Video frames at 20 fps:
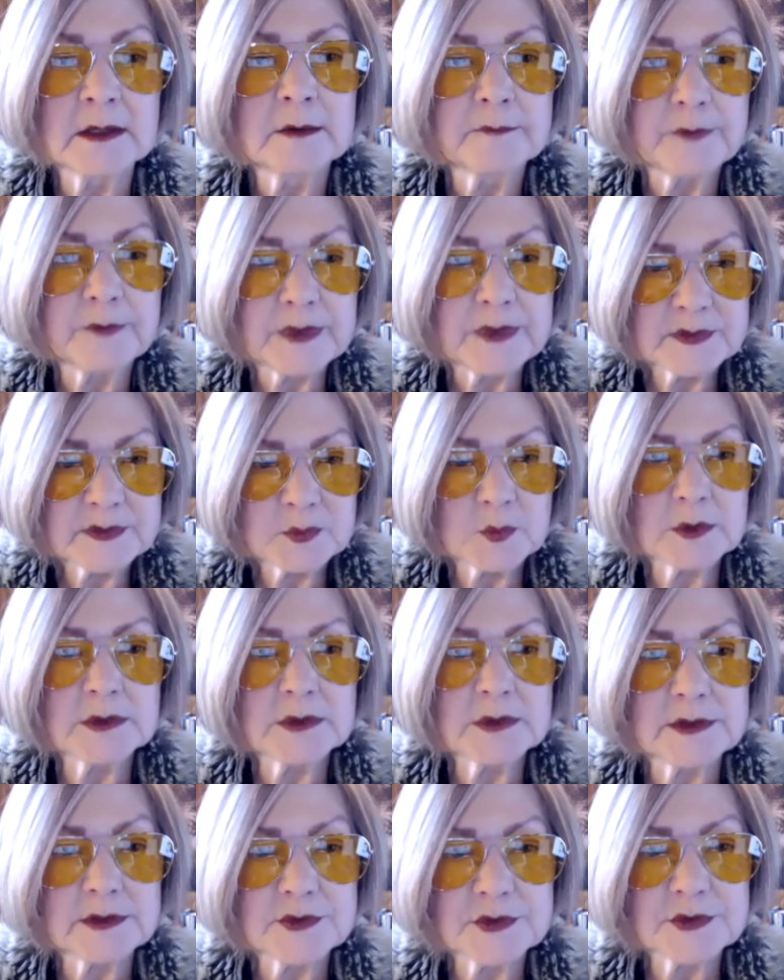for this work
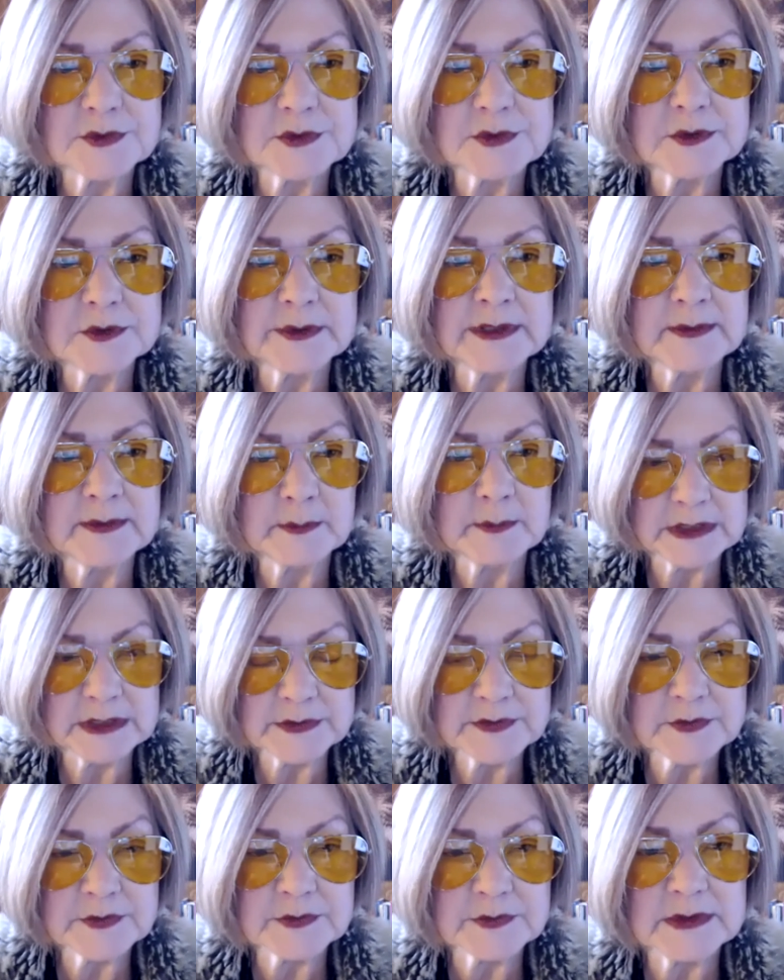that you're doing, the
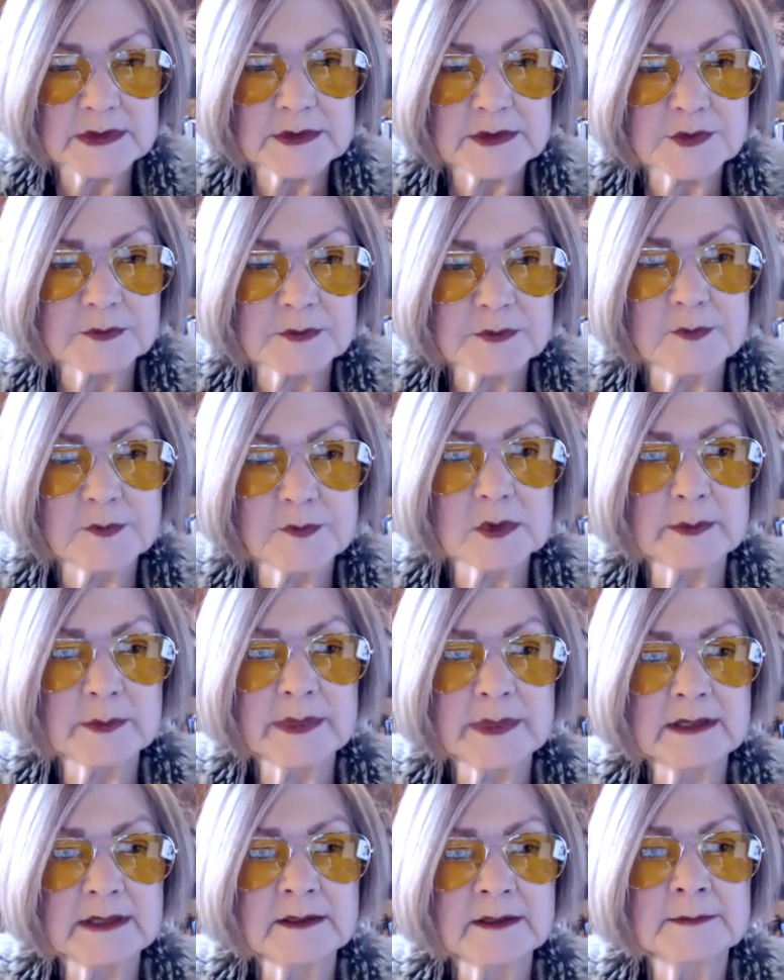ministry that you're
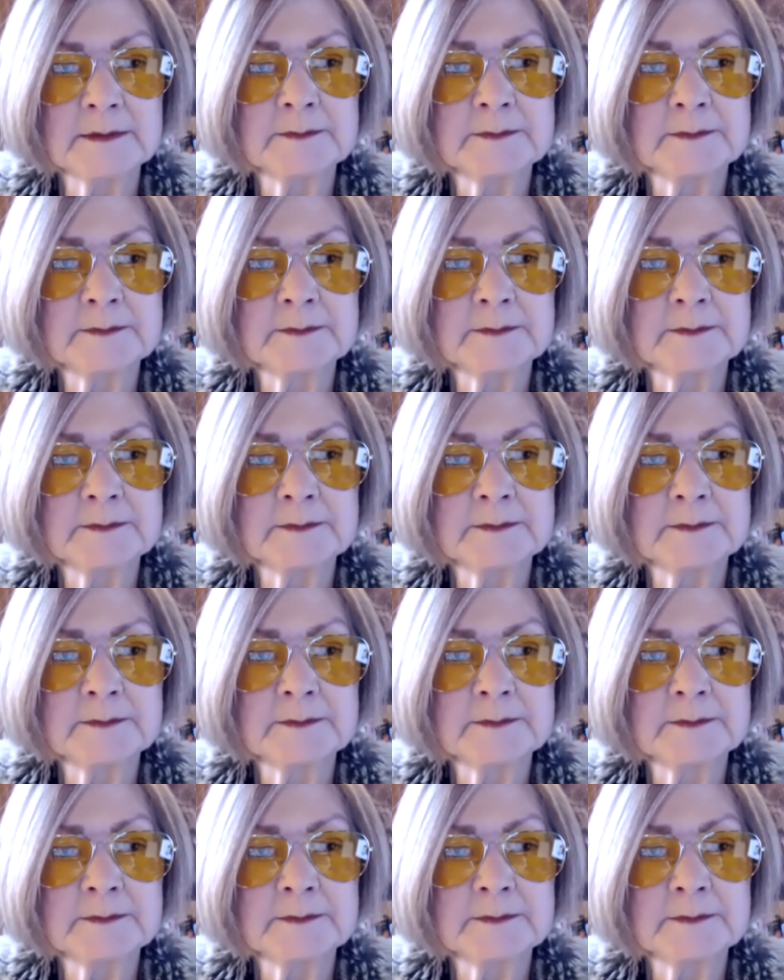forming?